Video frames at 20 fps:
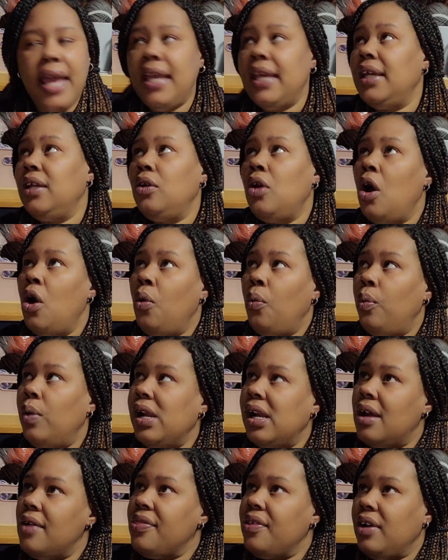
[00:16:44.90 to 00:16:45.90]
And
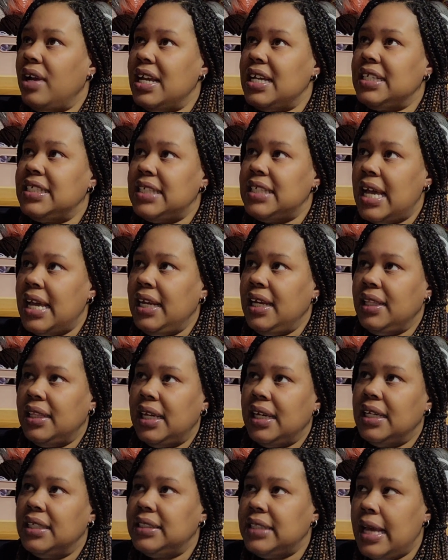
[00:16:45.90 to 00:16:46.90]
what other exciting
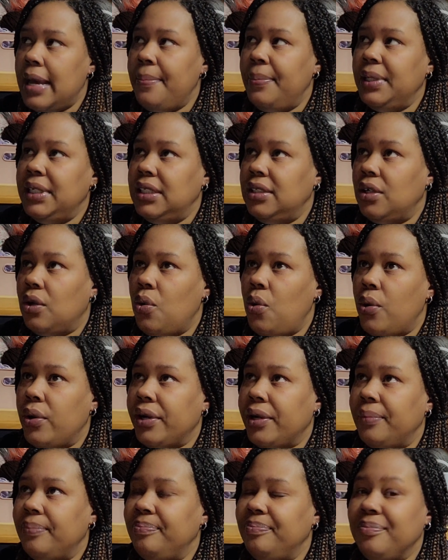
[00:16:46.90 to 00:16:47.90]
thing has happened in the
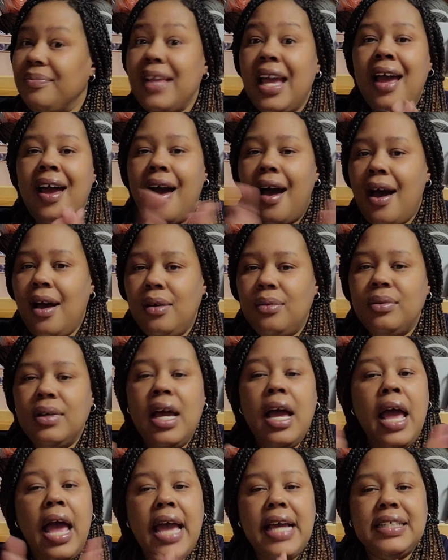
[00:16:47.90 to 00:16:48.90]
corner? Oh,
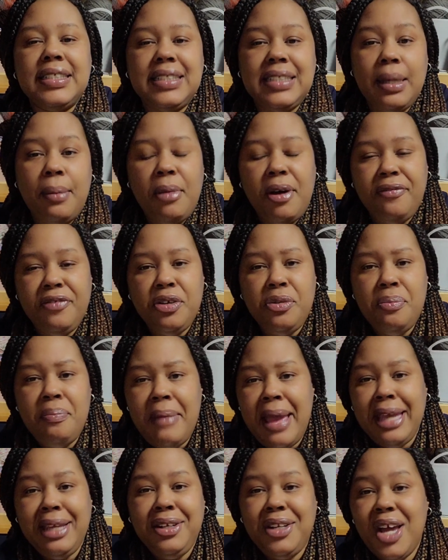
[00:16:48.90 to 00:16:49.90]
as some of you
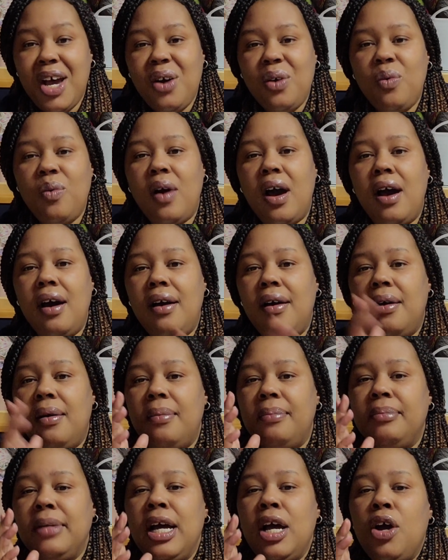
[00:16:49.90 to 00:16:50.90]
may
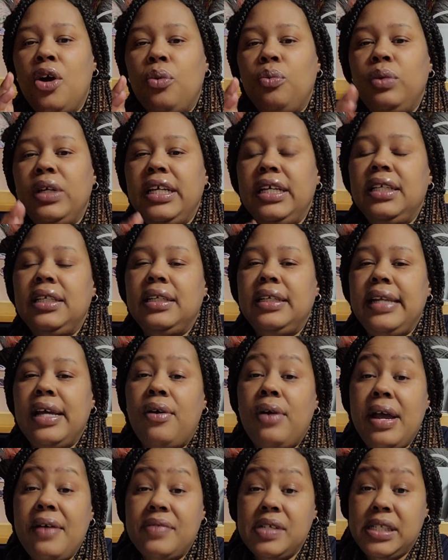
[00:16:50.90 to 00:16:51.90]
know, we
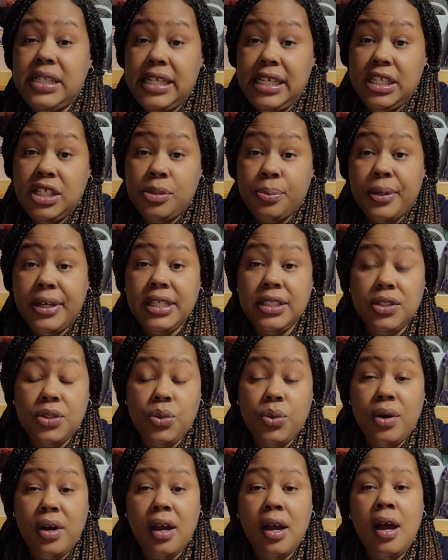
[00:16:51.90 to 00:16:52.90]
now have a Teespring
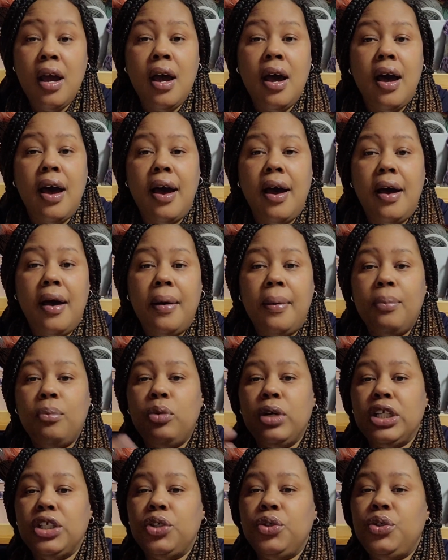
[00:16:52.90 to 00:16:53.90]
store
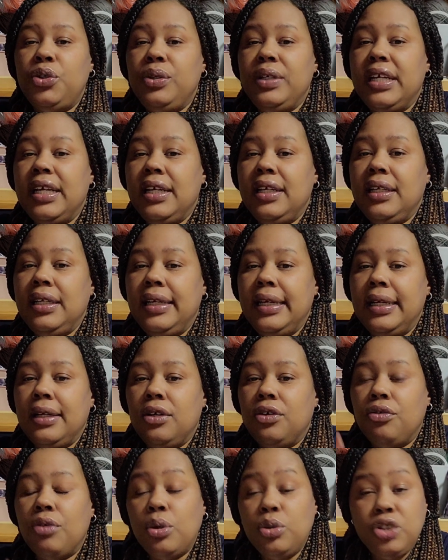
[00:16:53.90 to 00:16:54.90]
where you can
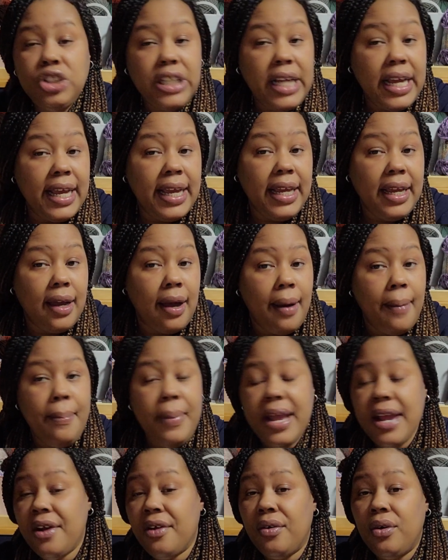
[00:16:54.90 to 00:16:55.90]
get crochet
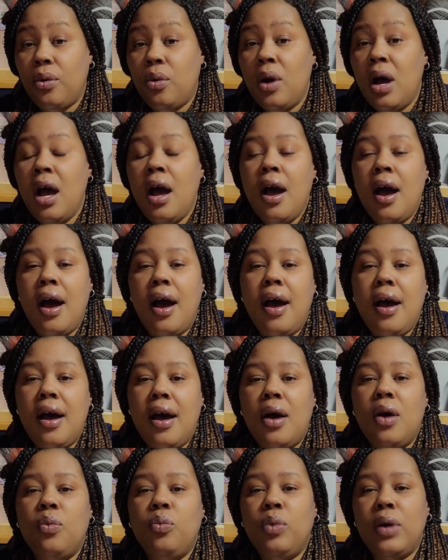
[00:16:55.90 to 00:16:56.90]
apparel.
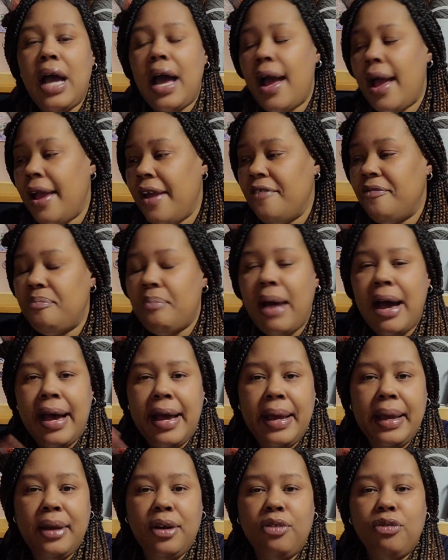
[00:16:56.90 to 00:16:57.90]
I have
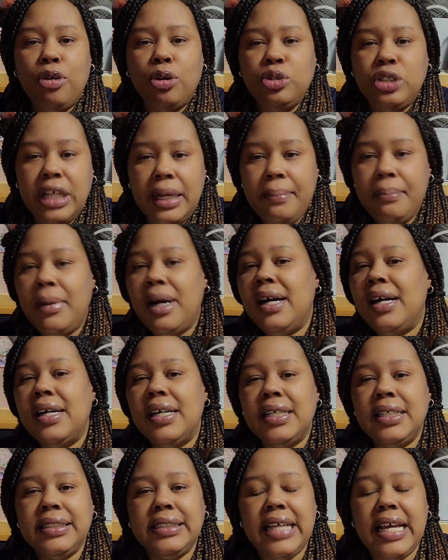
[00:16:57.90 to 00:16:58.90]
my crochet
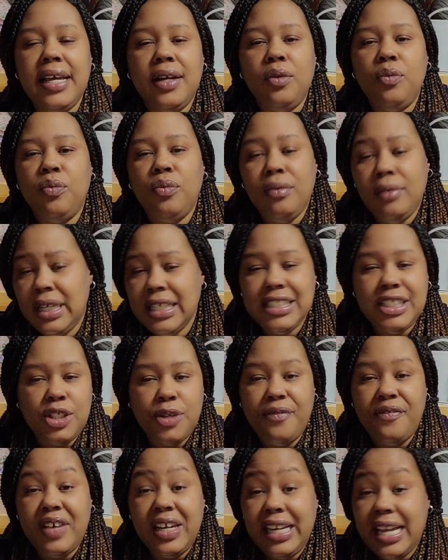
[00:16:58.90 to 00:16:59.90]
mugs, and it's
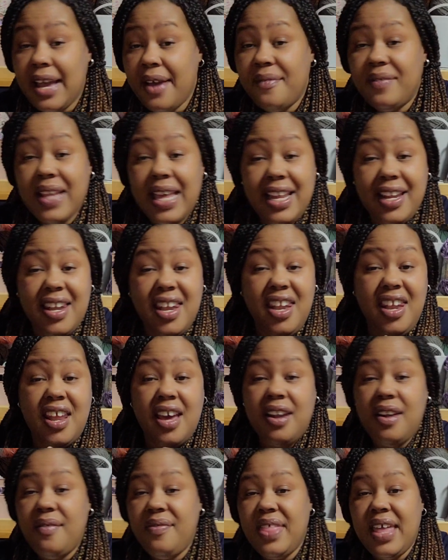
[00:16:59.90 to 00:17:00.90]
so funny, I have like
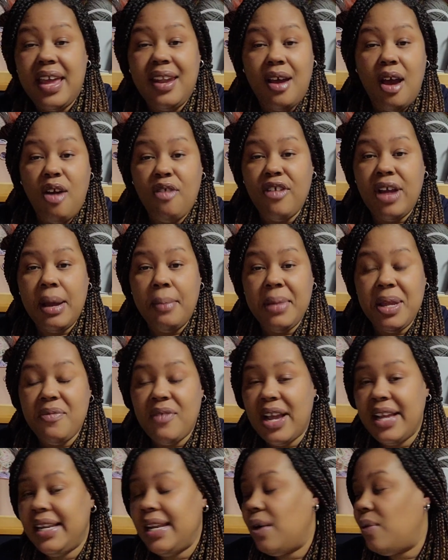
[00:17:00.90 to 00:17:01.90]
none of that around me
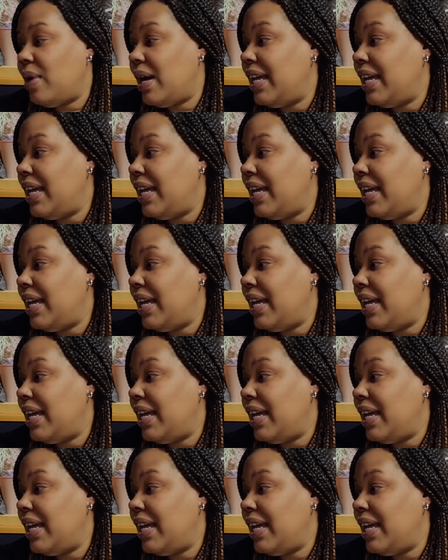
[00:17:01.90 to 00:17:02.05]
right now